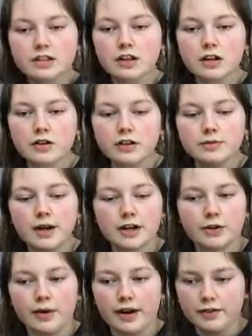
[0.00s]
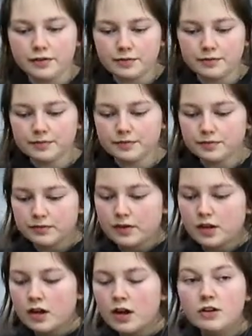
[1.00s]
going to go in the microwave. I
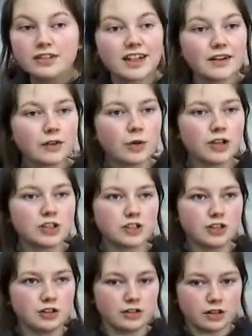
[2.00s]
did have a question a